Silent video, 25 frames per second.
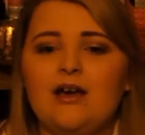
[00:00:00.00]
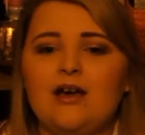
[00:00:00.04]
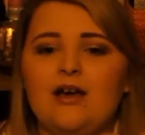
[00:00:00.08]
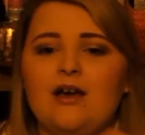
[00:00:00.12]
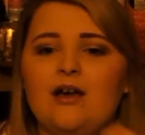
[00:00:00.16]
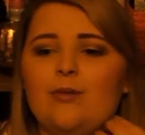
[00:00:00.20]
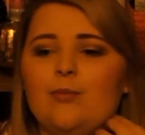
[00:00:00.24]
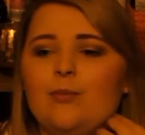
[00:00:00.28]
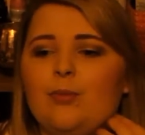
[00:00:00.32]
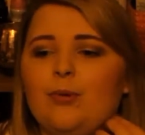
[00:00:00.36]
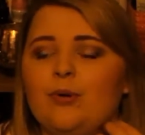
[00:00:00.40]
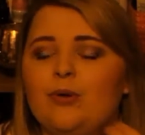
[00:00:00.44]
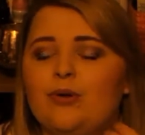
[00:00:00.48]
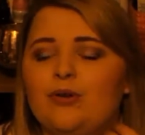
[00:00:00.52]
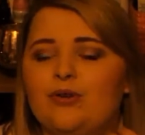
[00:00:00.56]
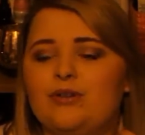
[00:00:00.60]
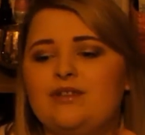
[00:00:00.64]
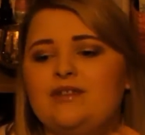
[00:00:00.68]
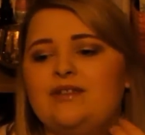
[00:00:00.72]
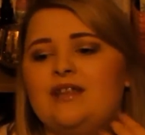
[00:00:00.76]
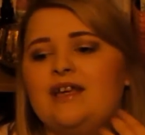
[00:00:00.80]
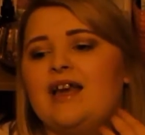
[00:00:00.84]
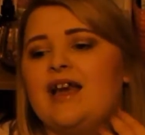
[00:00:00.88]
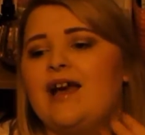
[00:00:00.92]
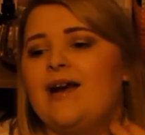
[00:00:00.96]
because there
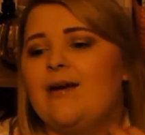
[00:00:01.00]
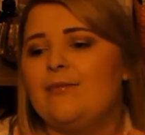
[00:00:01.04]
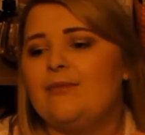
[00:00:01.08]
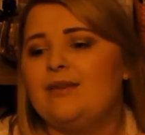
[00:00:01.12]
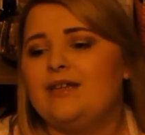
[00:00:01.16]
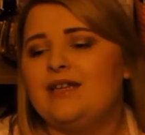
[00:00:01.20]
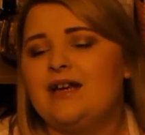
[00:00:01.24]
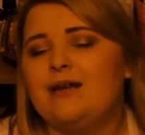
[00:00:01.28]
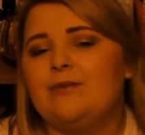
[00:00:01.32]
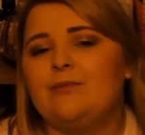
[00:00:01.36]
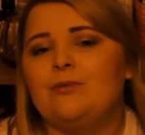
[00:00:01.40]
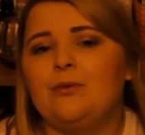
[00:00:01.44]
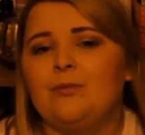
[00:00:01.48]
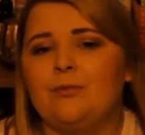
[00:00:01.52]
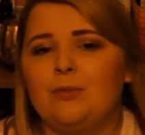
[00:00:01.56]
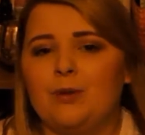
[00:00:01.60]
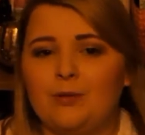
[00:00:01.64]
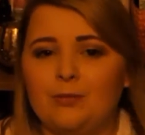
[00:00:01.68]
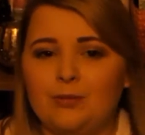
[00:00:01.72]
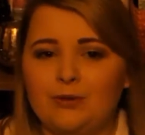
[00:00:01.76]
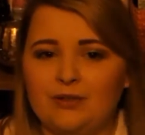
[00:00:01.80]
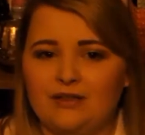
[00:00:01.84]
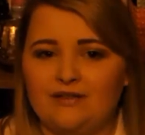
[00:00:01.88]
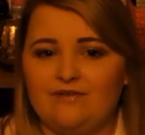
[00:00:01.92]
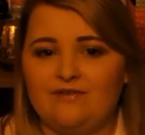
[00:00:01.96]
can be times when people
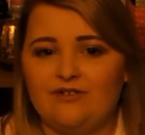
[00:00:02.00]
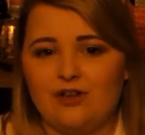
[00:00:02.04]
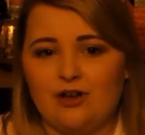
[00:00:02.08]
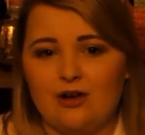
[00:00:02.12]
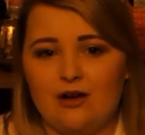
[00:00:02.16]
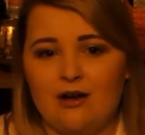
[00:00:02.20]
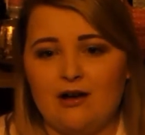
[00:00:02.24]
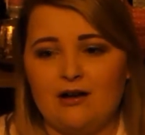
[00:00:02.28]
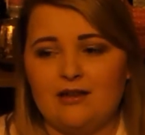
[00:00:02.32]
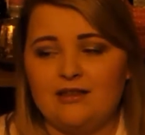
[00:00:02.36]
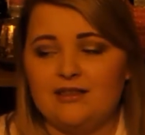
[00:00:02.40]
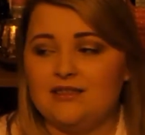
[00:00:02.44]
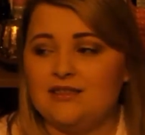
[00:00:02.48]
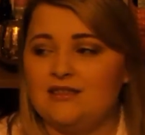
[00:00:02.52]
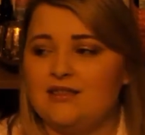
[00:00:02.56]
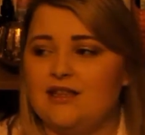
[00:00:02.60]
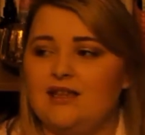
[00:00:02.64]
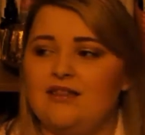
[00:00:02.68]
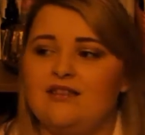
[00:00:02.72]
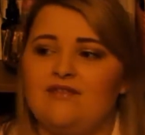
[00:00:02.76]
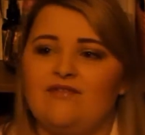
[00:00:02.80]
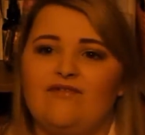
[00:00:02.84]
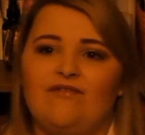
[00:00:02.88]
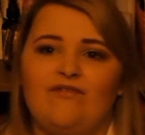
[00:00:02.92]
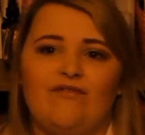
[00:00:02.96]
leave chart until like the
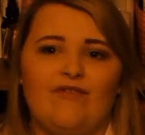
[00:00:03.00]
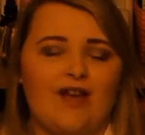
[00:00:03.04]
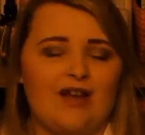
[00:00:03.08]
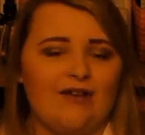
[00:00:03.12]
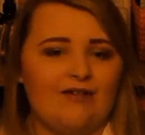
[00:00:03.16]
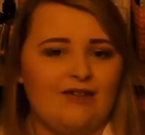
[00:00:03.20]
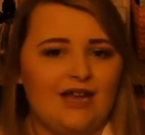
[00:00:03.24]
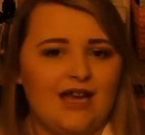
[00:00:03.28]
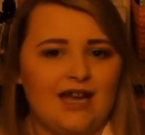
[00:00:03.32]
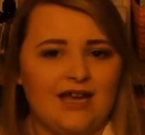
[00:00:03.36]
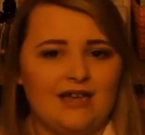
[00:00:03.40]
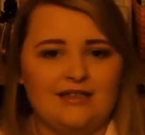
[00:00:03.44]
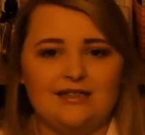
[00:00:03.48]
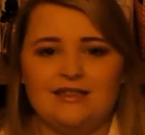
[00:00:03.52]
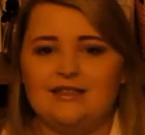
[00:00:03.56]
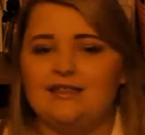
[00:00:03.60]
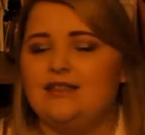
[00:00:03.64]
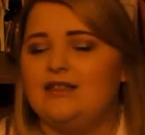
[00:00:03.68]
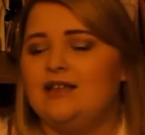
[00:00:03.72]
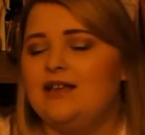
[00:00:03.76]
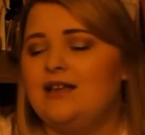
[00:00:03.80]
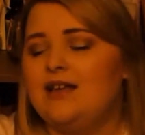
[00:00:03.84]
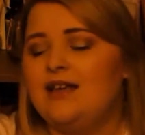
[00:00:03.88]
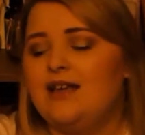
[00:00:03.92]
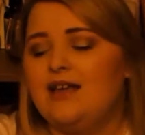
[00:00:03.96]
very end and
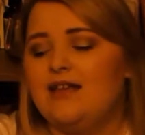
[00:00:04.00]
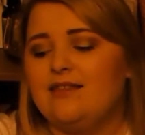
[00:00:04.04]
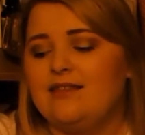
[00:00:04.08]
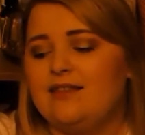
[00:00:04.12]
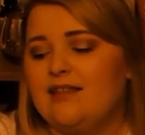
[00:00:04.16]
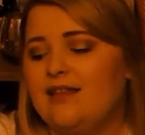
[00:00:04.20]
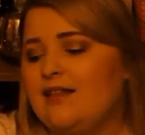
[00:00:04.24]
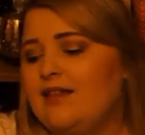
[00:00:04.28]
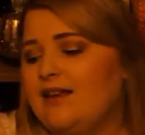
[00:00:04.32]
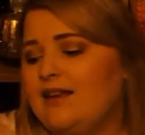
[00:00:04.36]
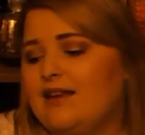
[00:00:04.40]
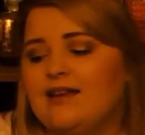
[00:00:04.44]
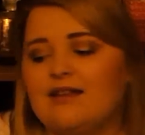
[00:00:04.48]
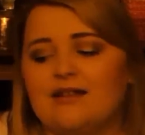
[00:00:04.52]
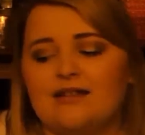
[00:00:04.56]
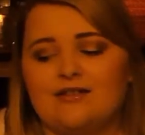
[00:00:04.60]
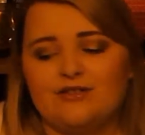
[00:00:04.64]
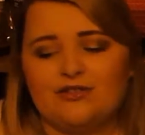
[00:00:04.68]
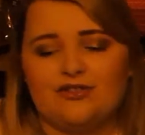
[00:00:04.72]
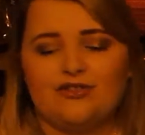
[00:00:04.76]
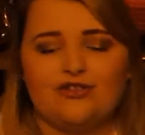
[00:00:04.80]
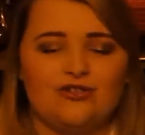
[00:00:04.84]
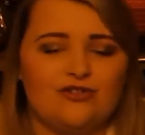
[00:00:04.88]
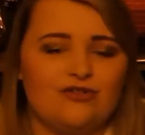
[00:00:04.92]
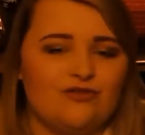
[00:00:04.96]
they're like
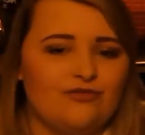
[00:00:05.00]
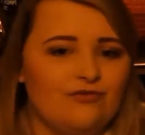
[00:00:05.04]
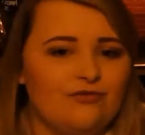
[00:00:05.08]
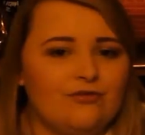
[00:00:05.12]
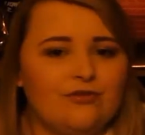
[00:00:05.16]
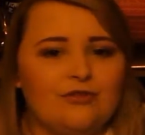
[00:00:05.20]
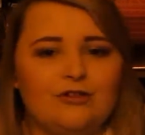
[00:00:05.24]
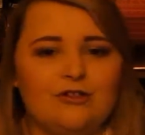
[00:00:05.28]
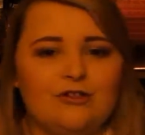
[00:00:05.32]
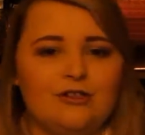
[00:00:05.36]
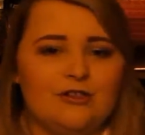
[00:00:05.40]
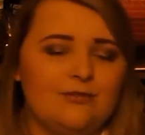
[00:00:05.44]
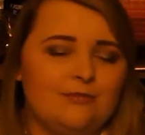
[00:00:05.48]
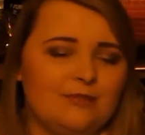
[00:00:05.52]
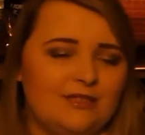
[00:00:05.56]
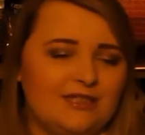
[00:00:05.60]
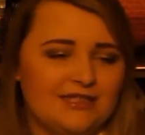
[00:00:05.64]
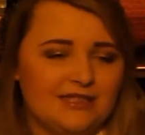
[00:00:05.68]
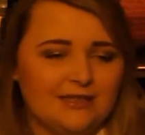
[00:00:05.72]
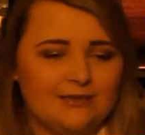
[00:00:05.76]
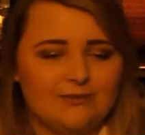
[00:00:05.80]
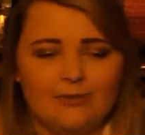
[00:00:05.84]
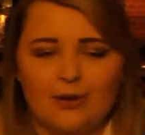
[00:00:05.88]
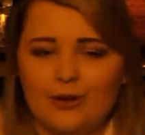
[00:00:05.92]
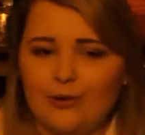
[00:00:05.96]
scrawling with
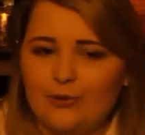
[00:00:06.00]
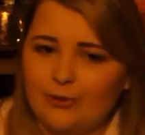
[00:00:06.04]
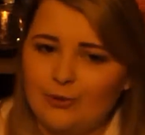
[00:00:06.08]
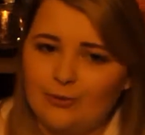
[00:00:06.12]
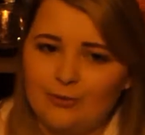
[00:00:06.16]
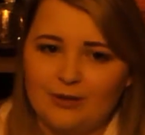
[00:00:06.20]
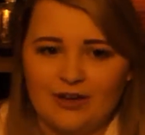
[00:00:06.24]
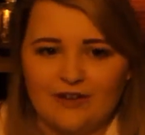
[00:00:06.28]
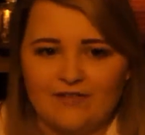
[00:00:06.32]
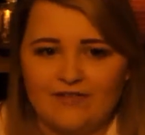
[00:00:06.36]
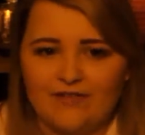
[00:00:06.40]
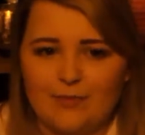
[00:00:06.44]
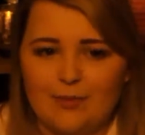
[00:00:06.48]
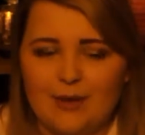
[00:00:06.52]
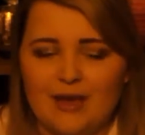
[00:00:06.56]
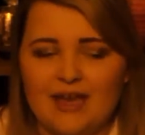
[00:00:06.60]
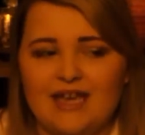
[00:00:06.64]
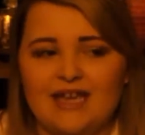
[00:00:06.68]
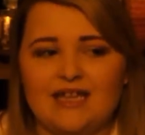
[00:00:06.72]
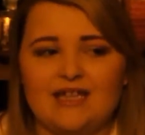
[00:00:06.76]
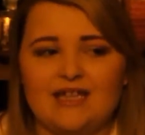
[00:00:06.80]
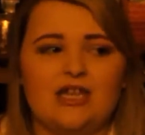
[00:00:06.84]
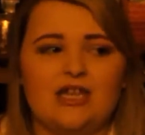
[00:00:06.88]
smoke coming off the page.